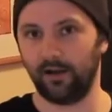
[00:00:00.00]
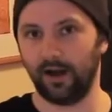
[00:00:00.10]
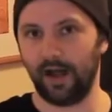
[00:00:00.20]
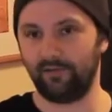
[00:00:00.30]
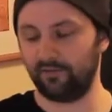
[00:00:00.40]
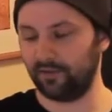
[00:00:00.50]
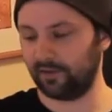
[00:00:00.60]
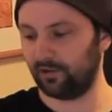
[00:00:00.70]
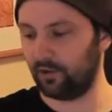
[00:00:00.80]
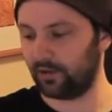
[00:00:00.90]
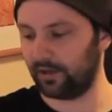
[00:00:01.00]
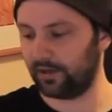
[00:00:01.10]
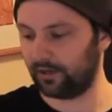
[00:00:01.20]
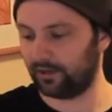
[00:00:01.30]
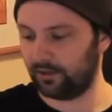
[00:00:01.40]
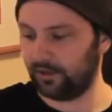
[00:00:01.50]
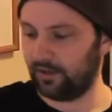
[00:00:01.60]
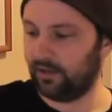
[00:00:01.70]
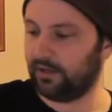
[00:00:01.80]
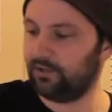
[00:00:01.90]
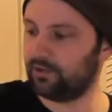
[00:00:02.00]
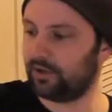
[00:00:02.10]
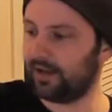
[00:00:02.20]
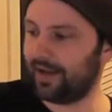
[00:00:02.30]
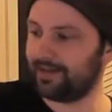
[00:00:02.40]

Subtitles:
I have everything loaded in here. You can kind